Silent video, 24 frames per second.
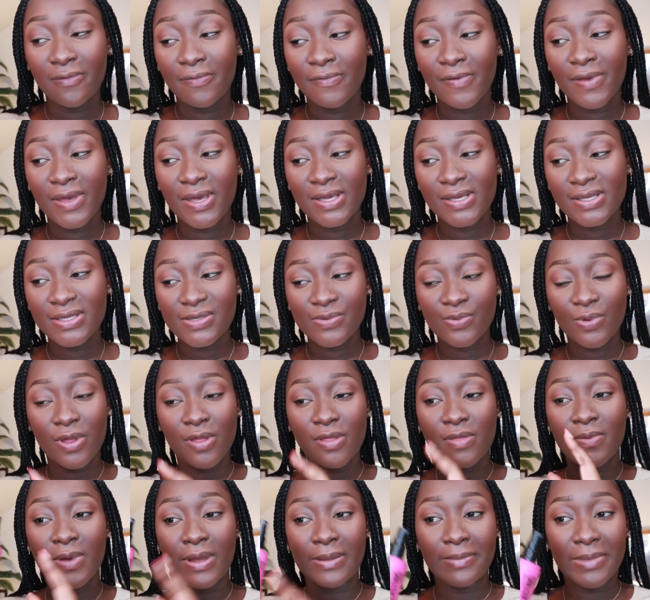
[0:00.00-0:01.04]
face
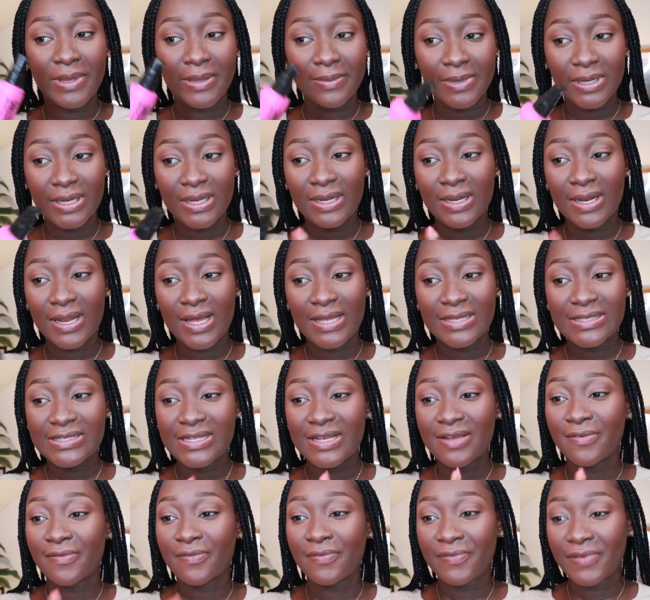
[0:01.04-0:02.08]
with my Maybelline Lasting